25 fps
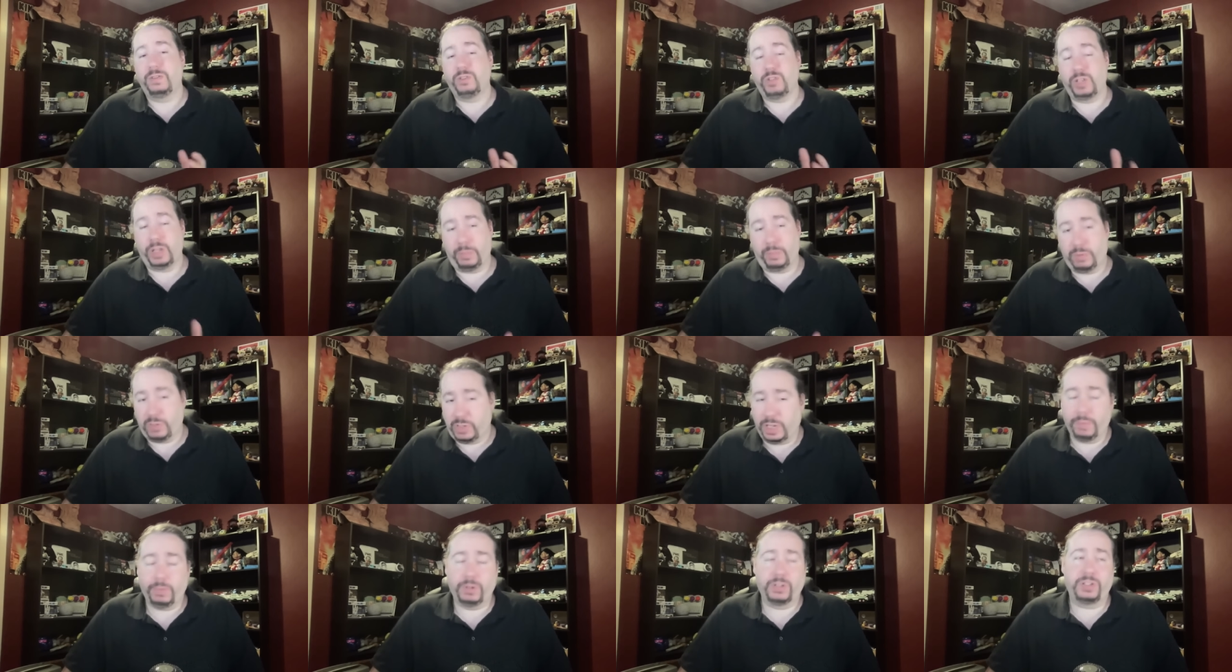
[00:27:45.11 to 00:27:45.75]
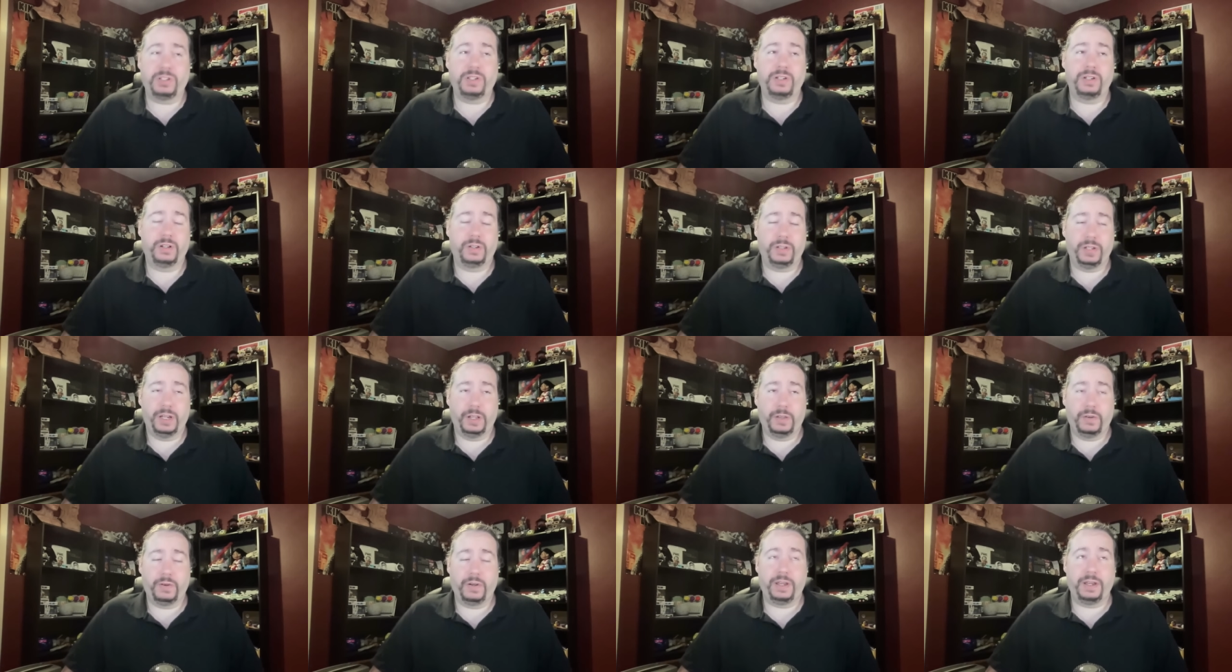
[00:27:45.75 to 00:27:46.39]
James Somerton, on
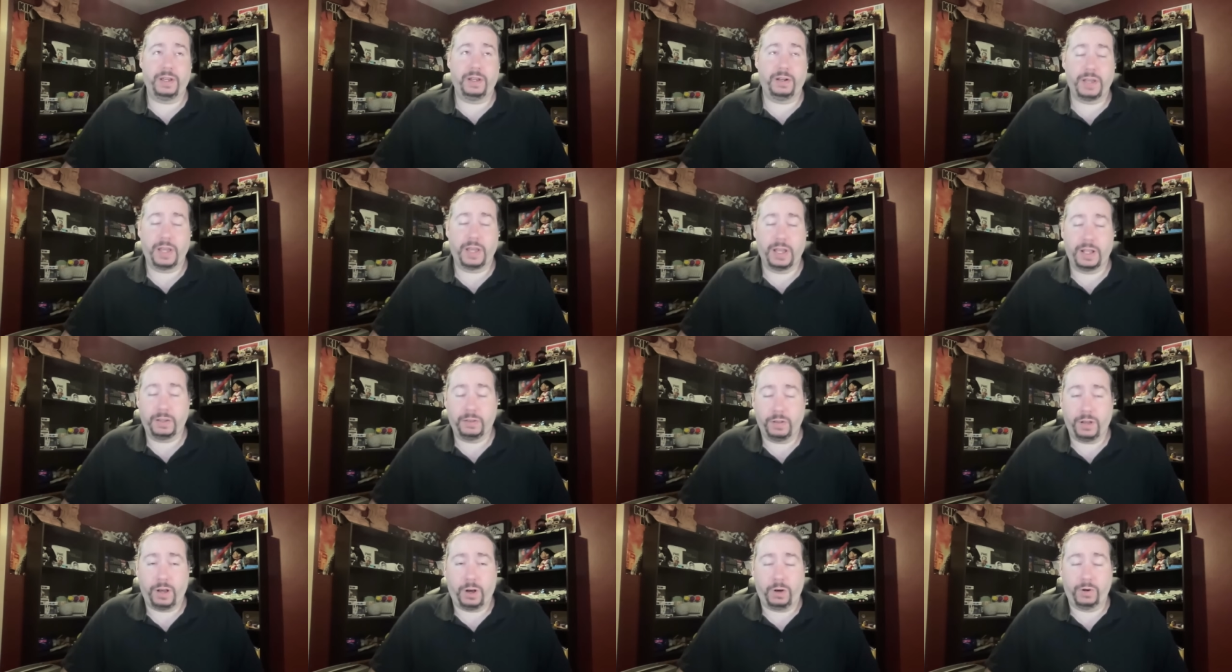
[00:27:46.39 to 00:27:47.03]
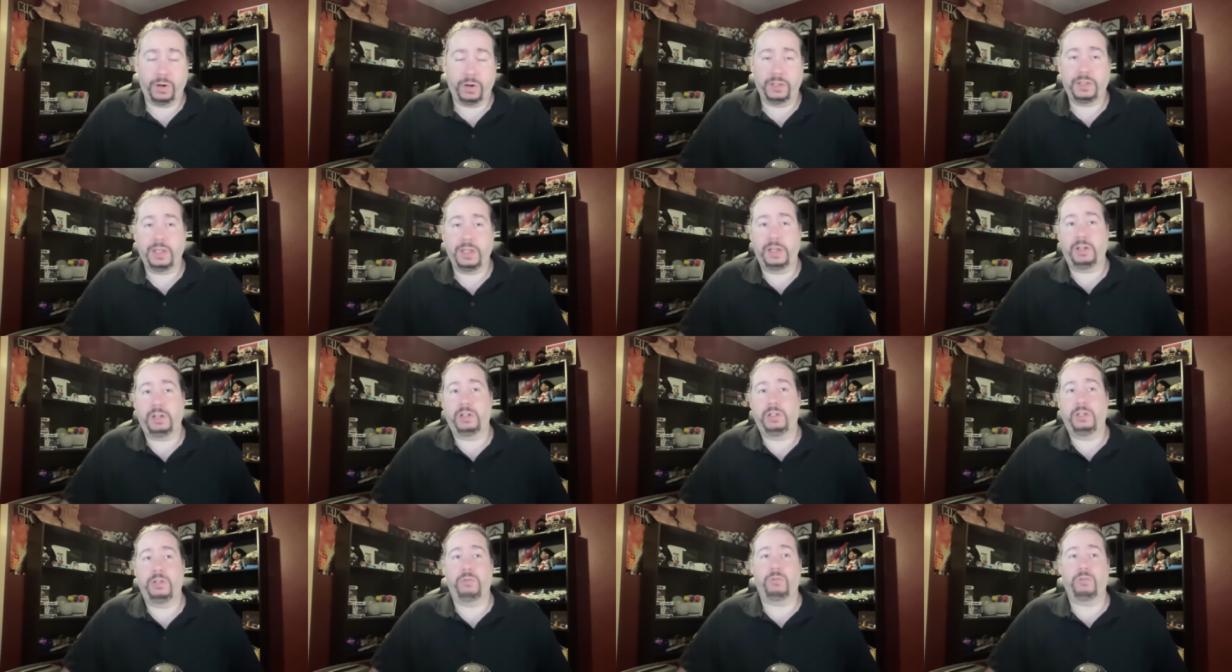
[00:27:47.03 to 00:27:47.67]
the other hand, had already
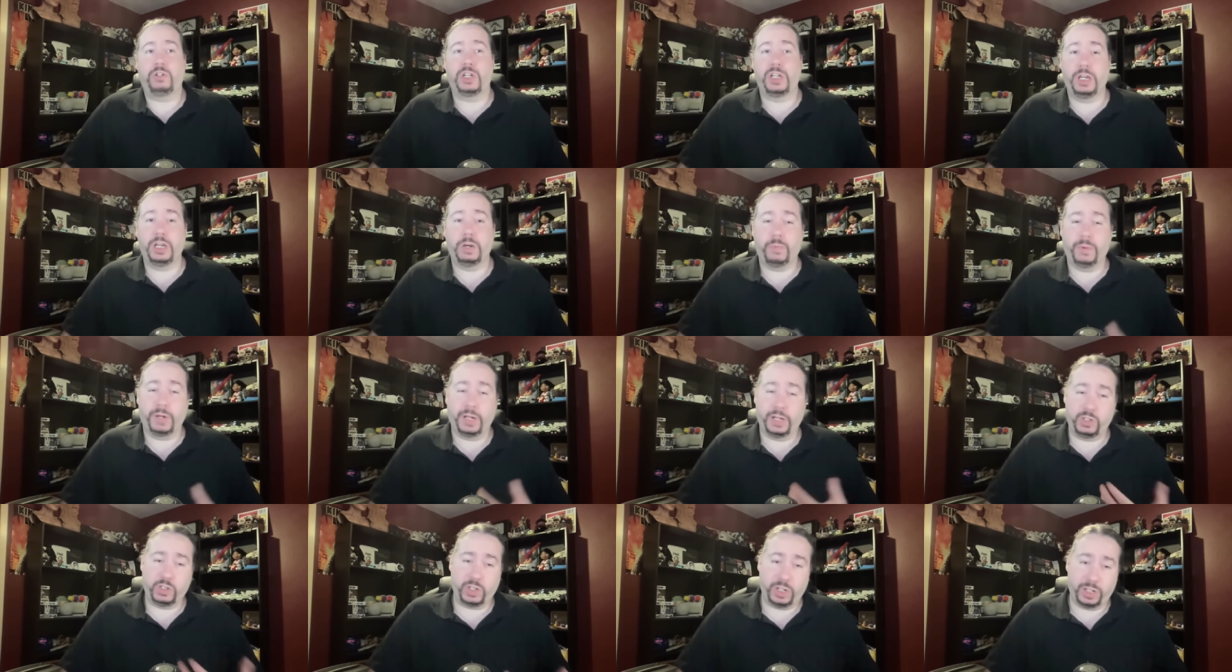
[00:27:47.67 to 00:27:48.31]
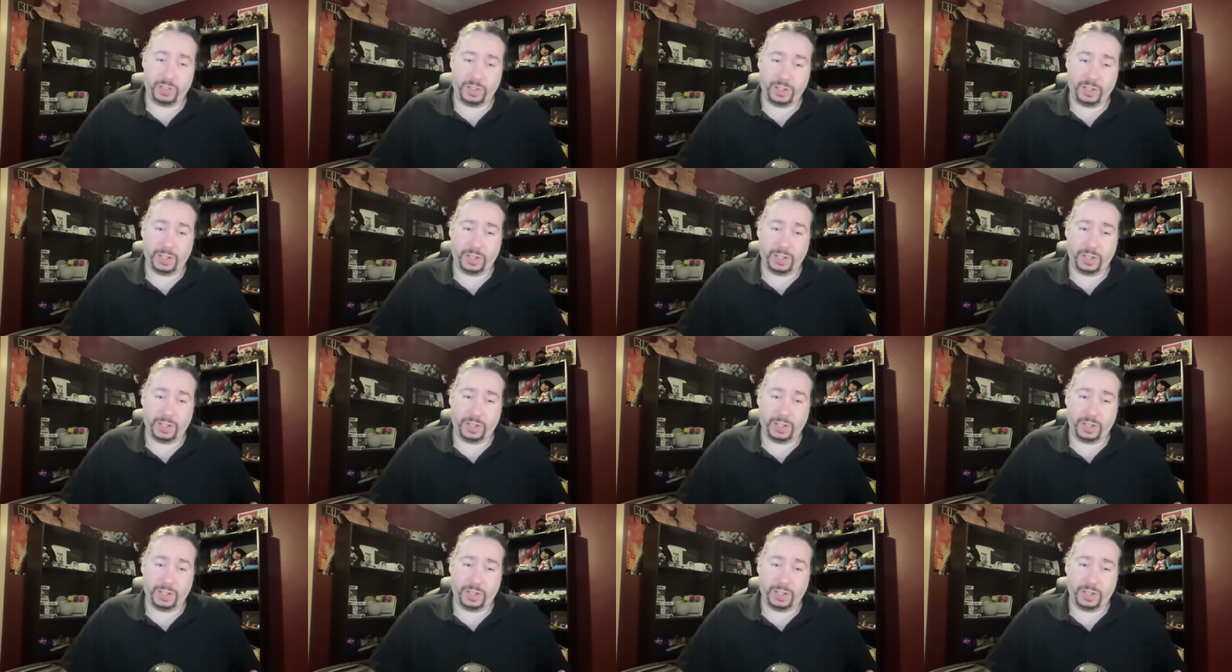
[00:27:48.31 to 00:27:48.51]
taken a huge hit when I checked